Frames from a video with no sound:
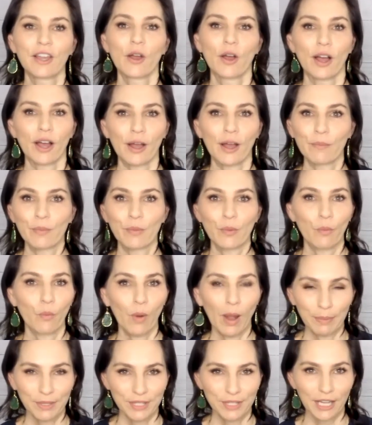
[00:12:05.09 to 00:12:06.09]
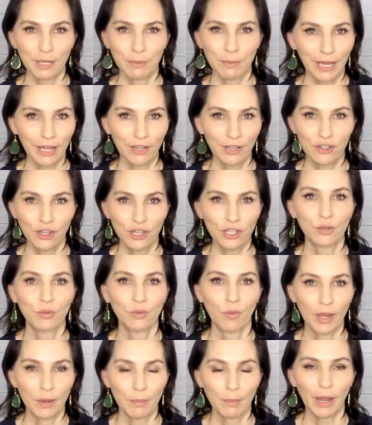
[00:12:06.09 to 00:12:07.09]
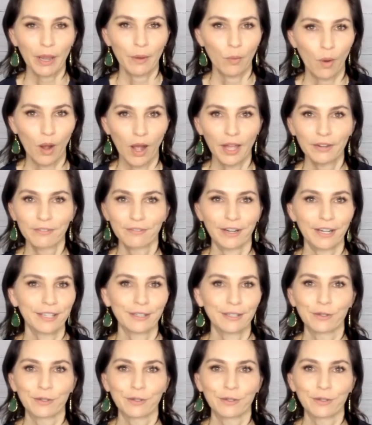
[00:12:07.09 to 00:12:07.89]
website pages one by one, right?